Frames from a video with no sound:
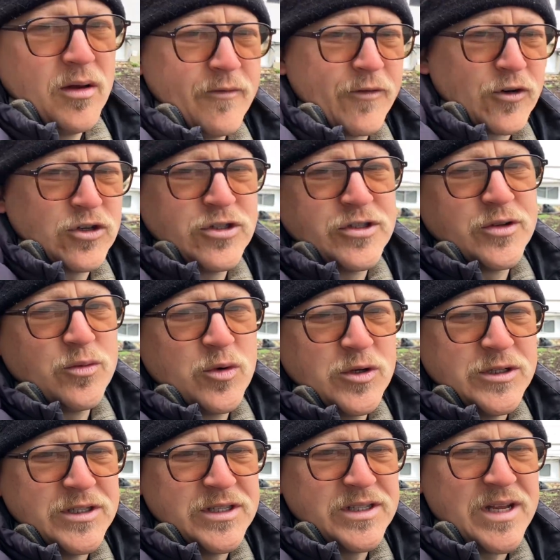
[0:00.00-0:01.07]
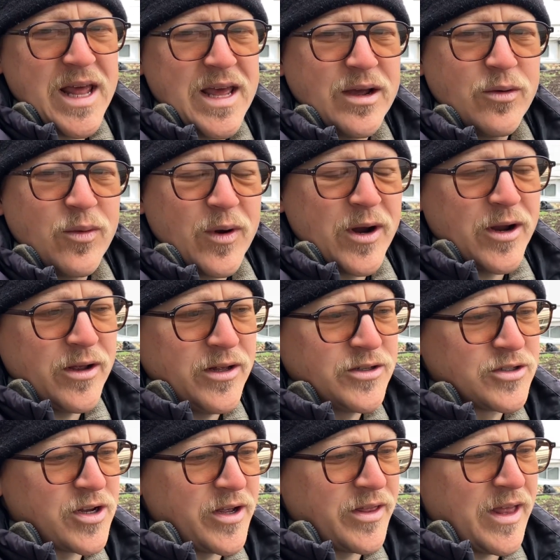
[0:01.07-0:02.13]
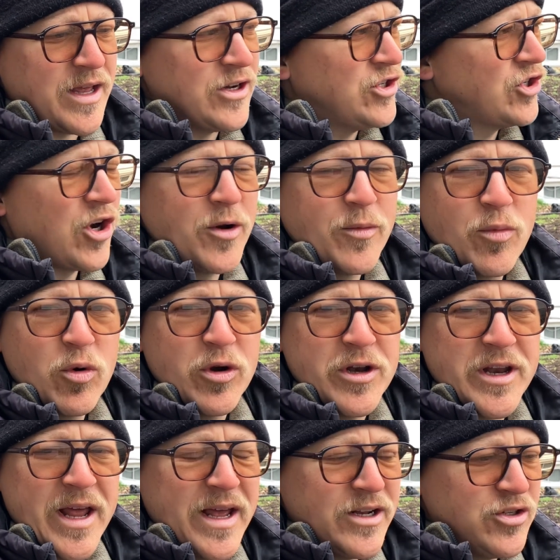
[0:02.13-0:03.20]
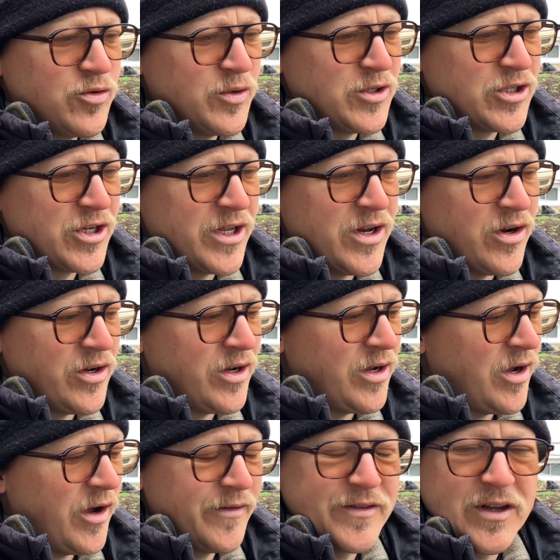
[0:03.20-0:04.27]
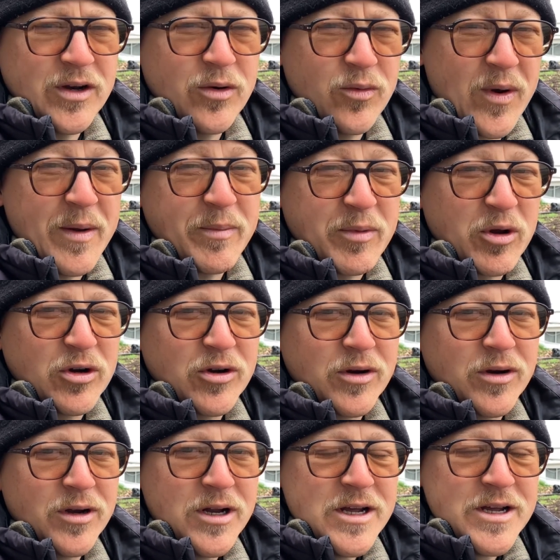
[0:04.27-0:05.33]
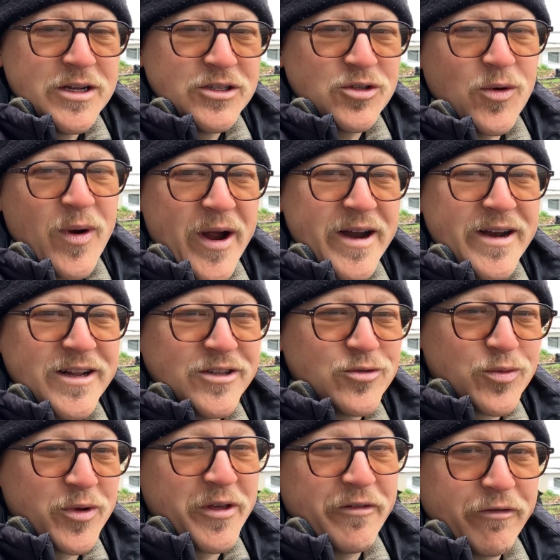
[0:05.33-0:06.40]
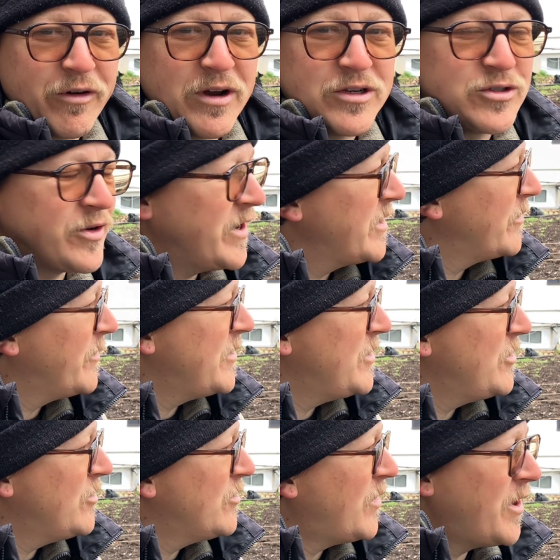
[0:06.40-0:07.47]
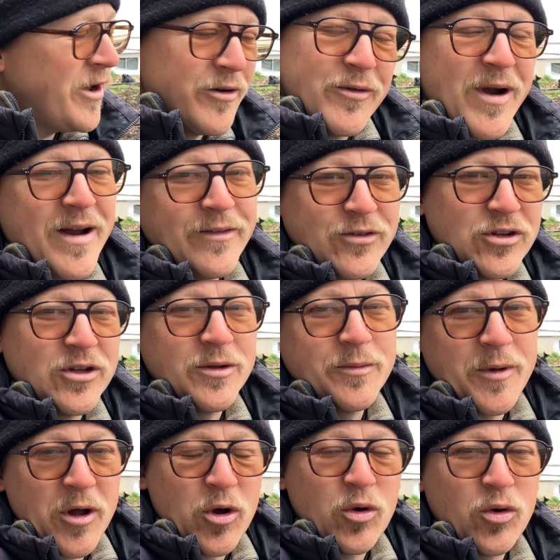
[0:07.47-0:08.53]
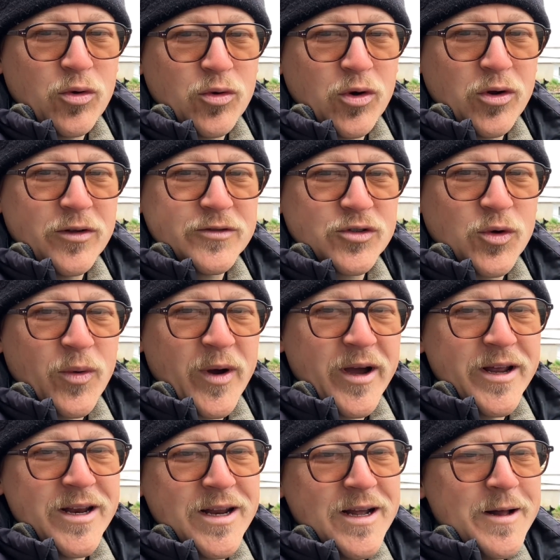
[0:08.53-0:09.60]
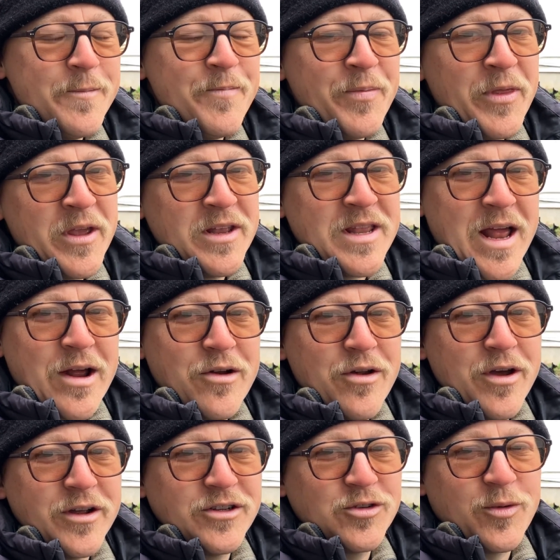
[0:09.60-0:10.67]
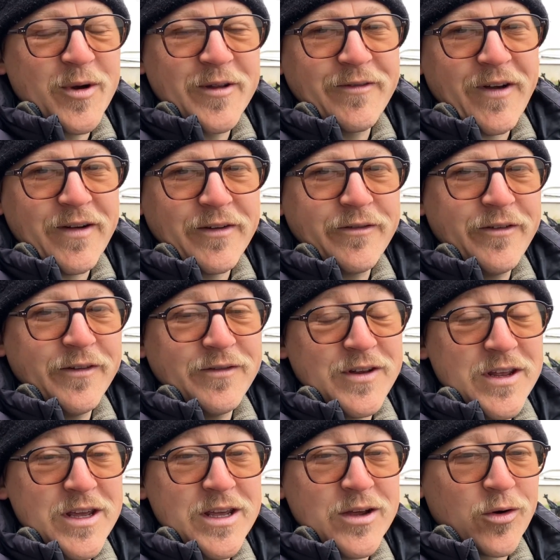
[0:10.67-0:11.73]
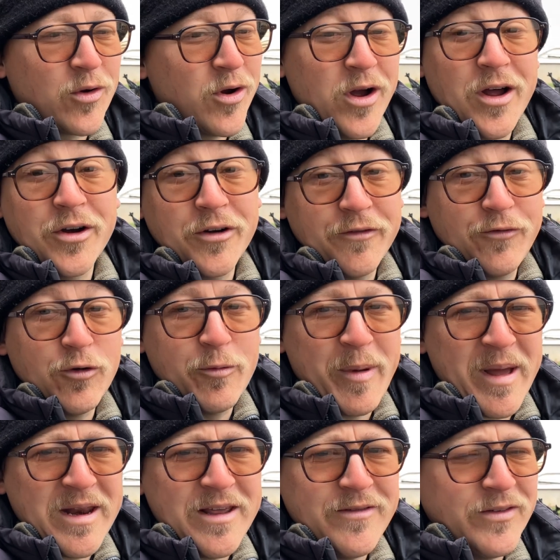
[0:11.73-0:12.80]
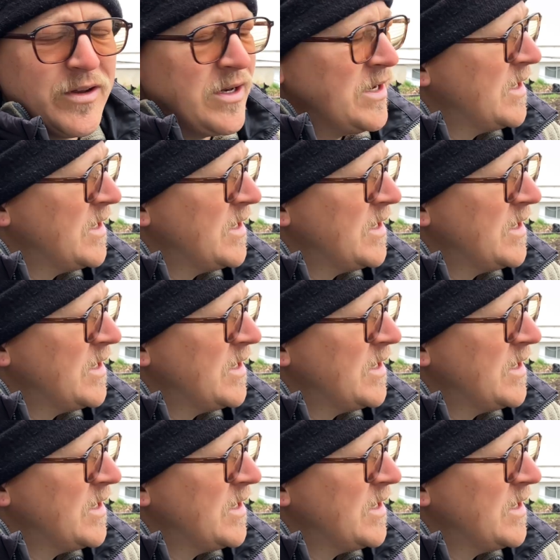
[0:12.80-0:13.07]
Versus a wooden stake where it's got that sharp wooden edge which can often rip your twine. It's really frustrating when you unravel a whole roll of twine down a 25 or 50 or 100-foot bed even,